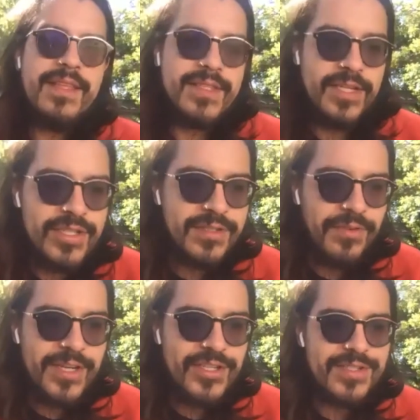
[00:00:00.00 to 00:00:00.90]
such as
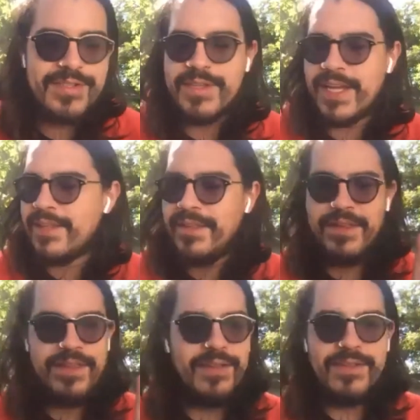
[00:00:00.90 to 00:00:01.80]
French. So like
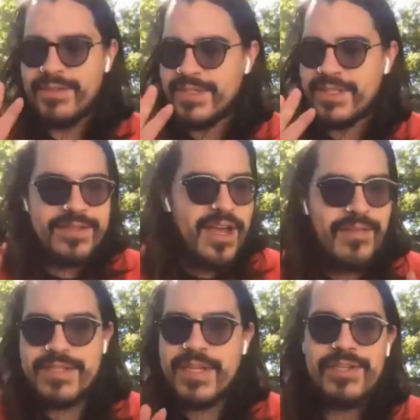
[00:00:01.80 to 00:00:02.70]
those
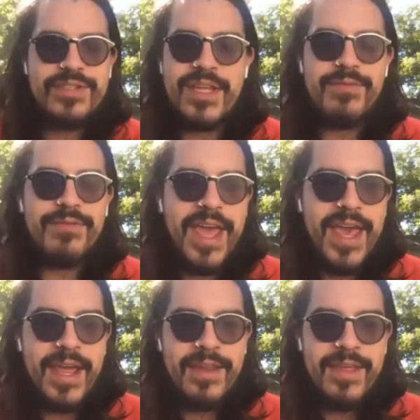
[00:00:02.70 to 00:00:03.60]
conversations that were
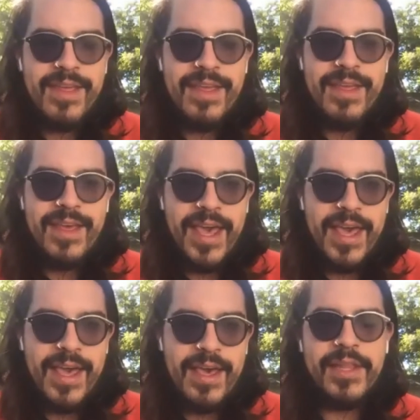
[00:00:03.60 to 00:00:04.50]
had,
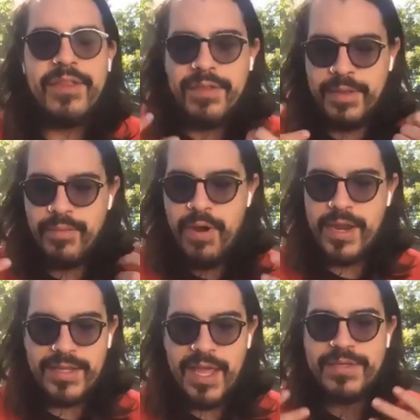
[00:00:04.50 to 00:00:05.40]
and the
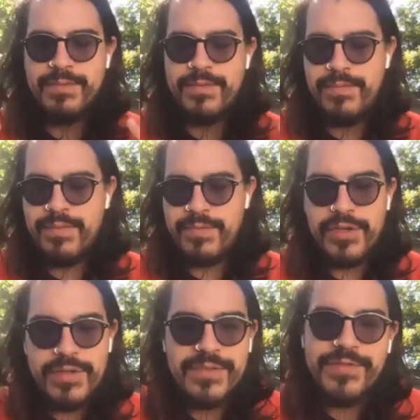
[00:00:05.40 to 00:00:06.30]
product that was
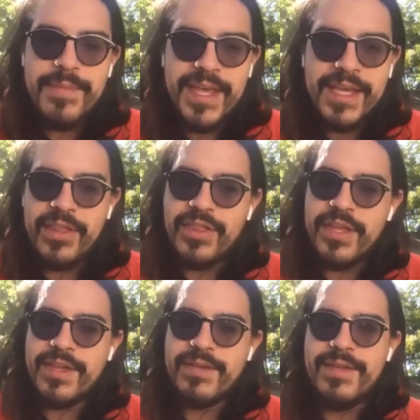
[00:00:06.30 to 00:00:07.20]
produced from that, I
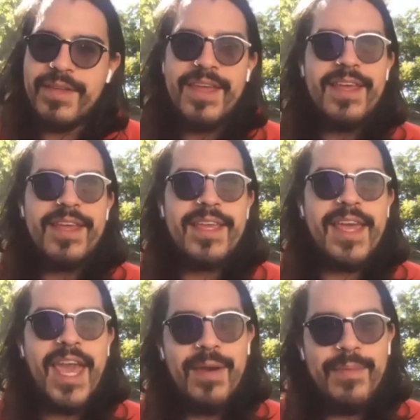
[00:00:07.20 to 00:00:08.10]
think
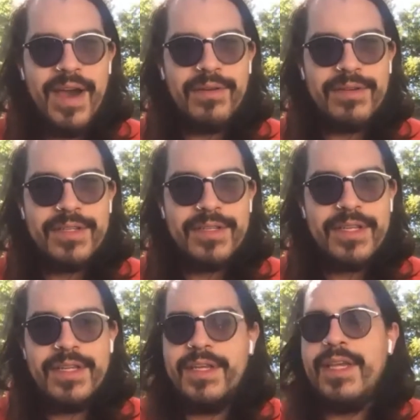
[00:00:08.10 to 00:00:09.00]
came out
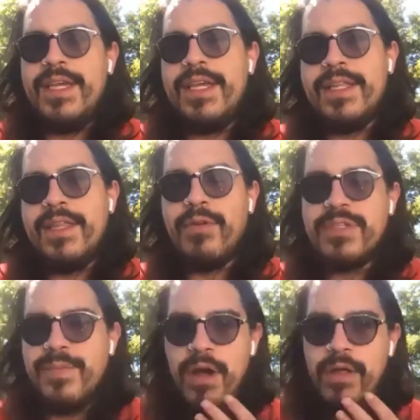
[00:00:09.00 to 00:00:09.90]
in the
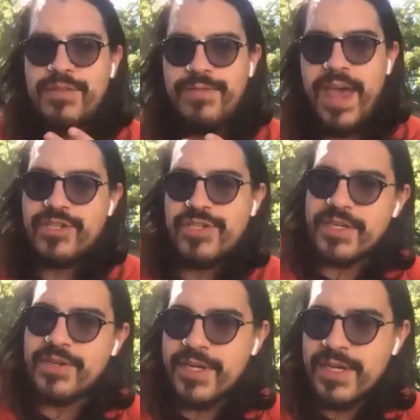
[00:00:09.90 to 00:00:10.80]
most polished fashion
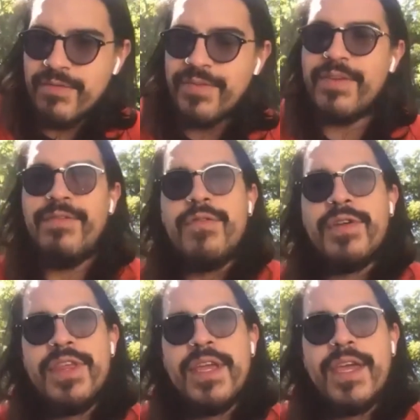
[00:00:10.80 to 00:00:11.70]
it could have, for
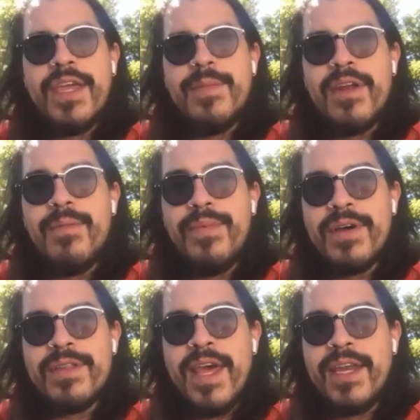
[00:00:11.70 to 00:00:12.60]
thinking about a
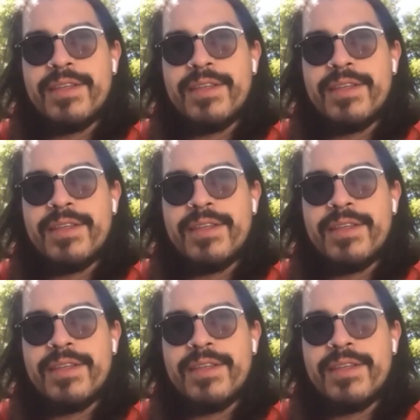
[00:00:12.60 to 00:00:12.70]
book that